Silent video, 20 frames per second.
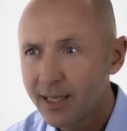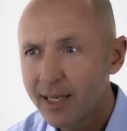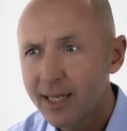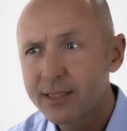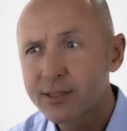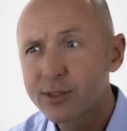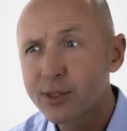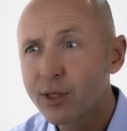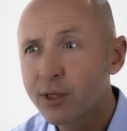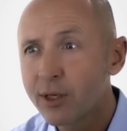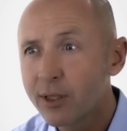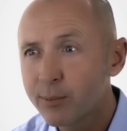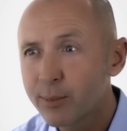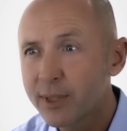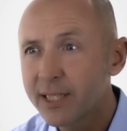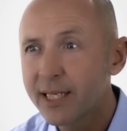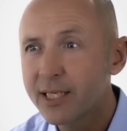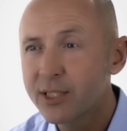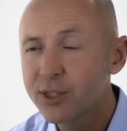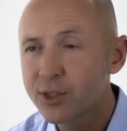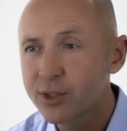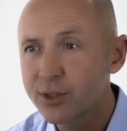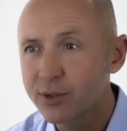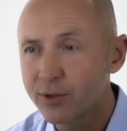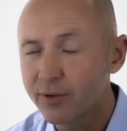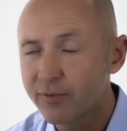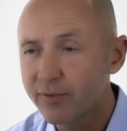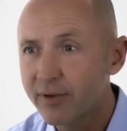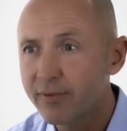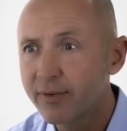It's the
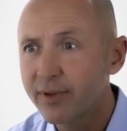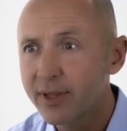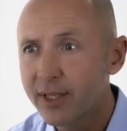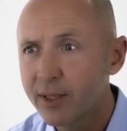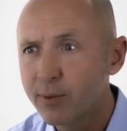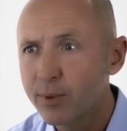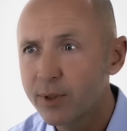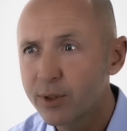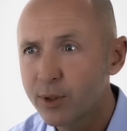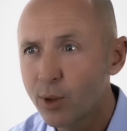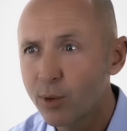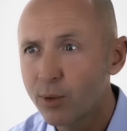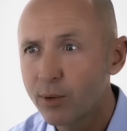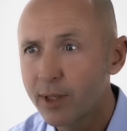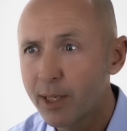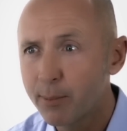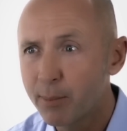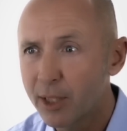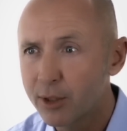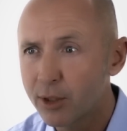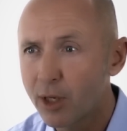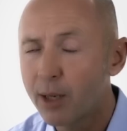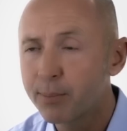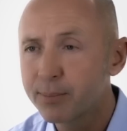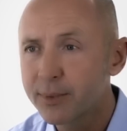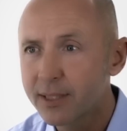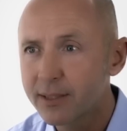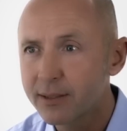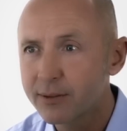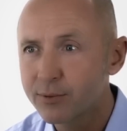culmination of everything we know about
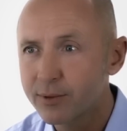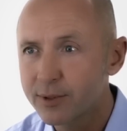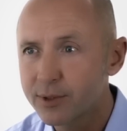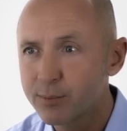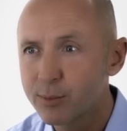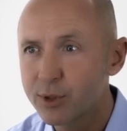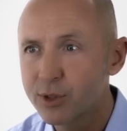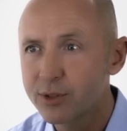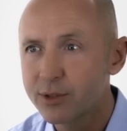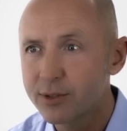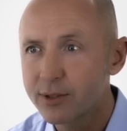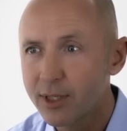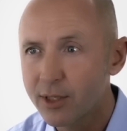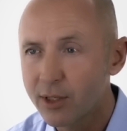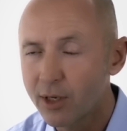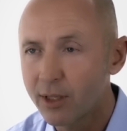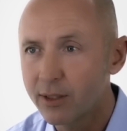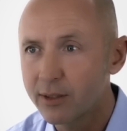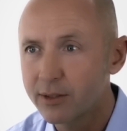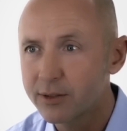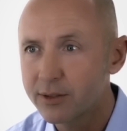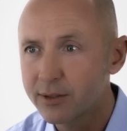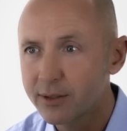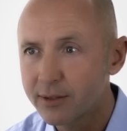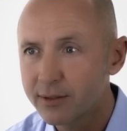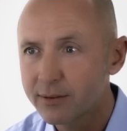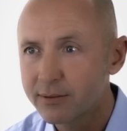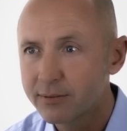optical transmission technology.